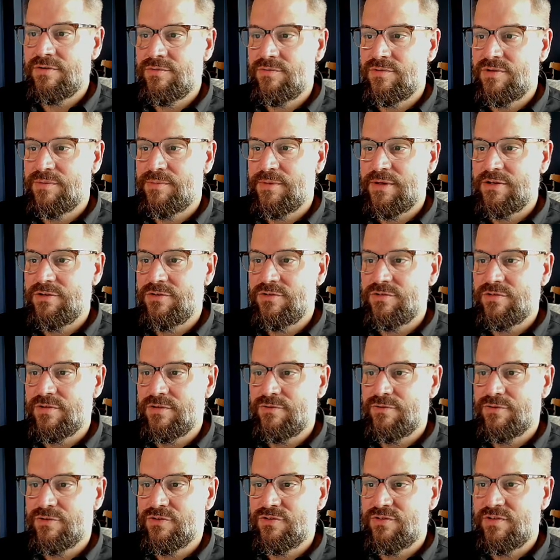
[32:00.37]
what am I using
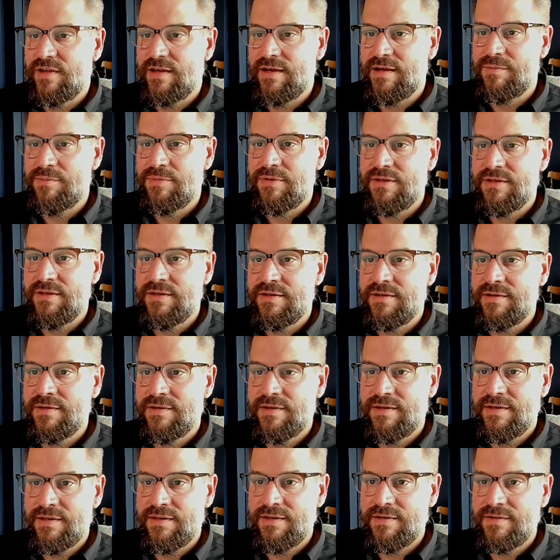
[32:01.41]
for CIP.
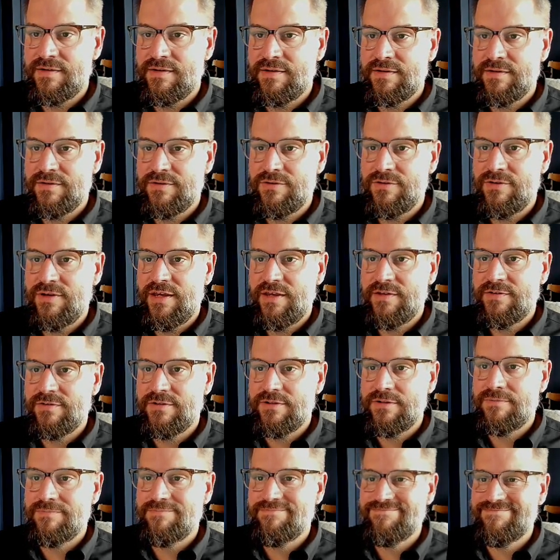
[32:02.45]
And you guessed
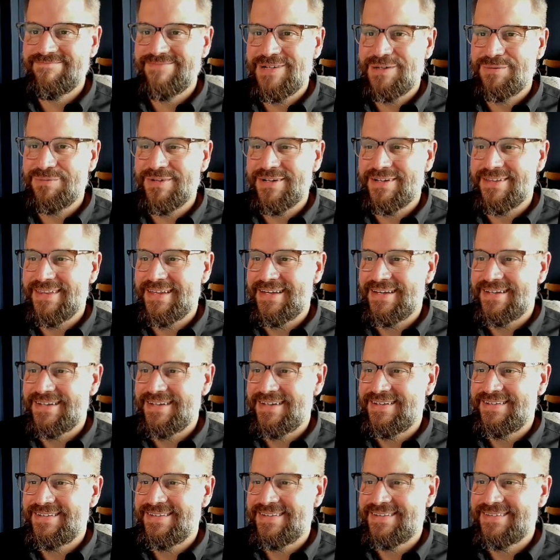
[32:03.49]
it, I'll bring that
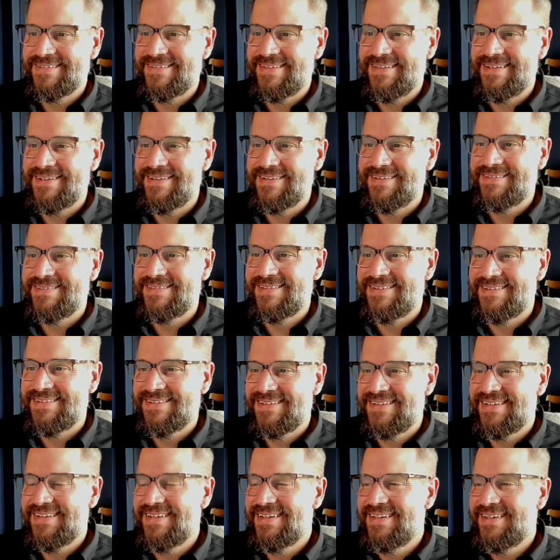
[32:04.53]
context in also.
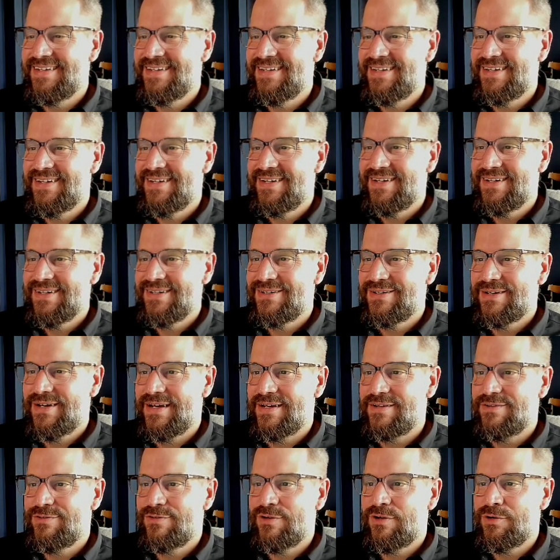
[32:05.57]
Okay,
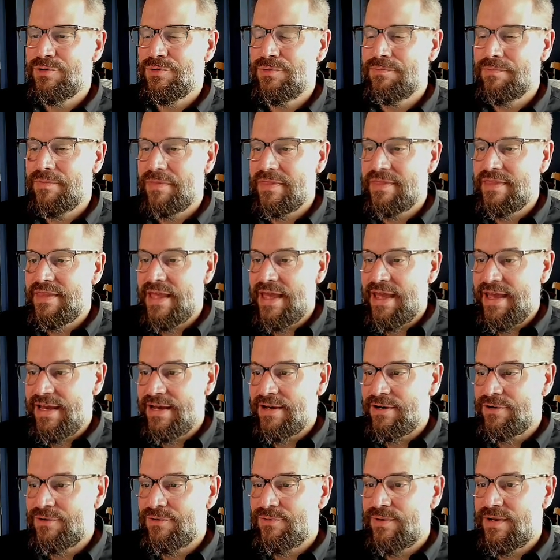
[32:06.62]
so
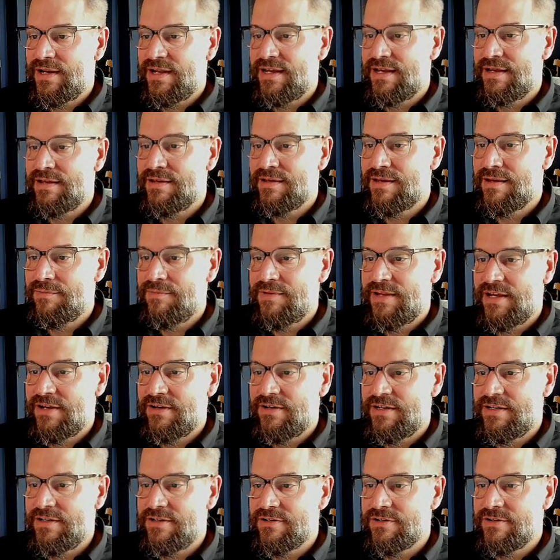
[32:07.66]
now when I come down
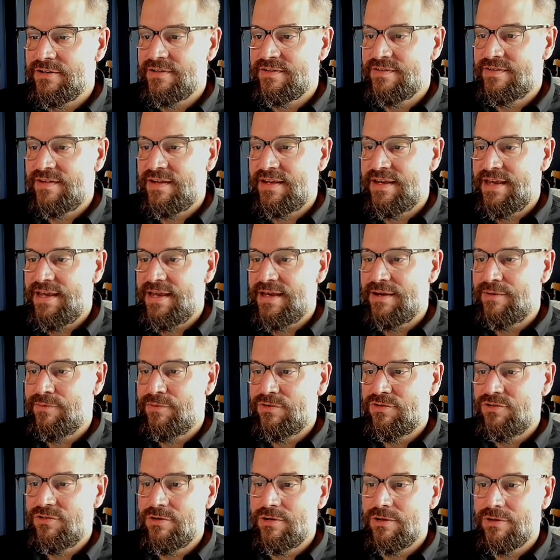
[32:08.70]
here and say, hey, I
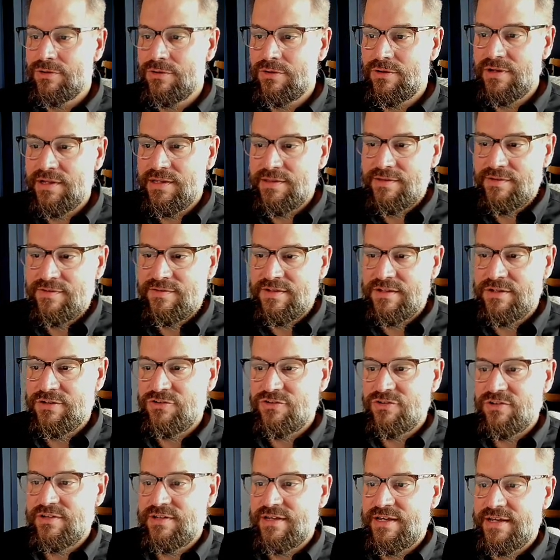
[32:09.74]
want you to look at this
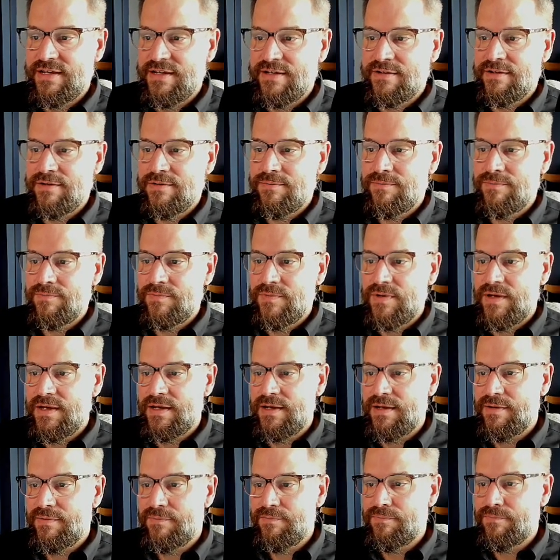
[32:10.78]
energy tag,
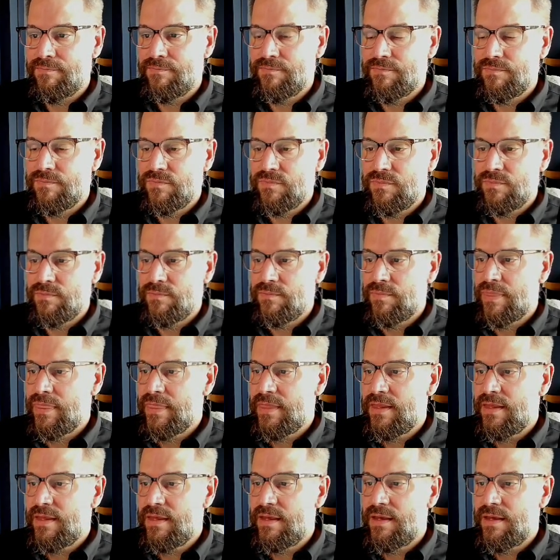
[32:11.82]

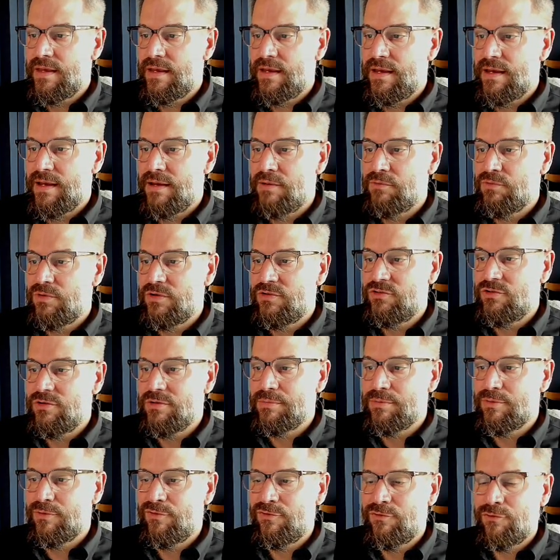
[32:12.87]
I want you to
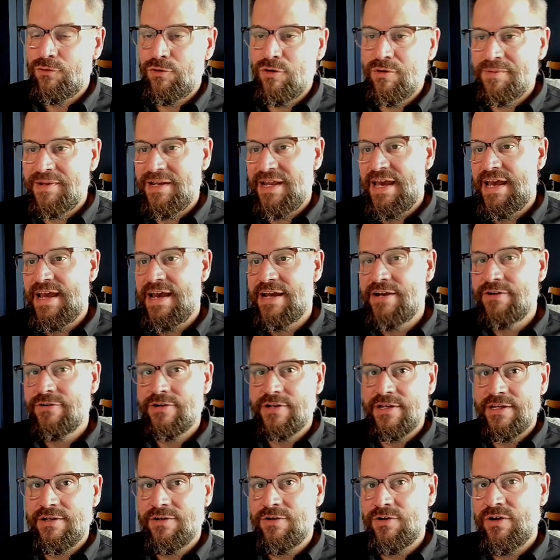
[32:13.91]
perform an
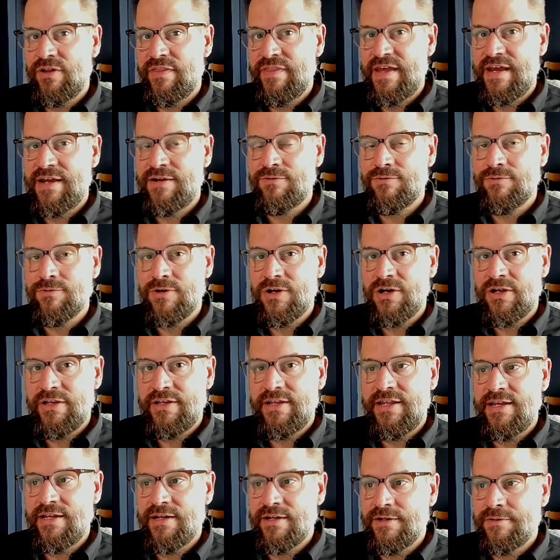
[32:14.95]
aggregate on that raw
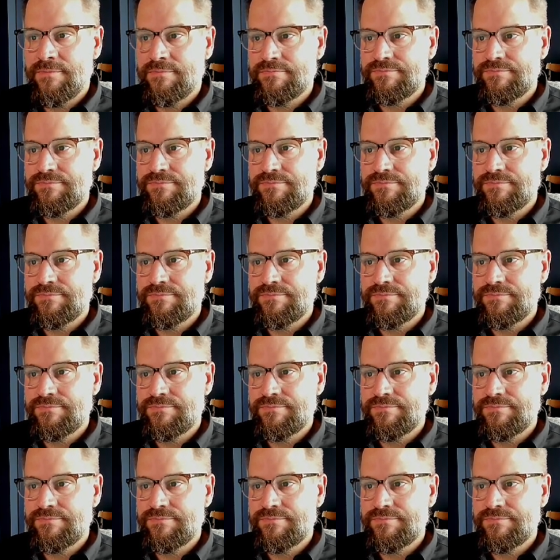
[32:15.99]
data,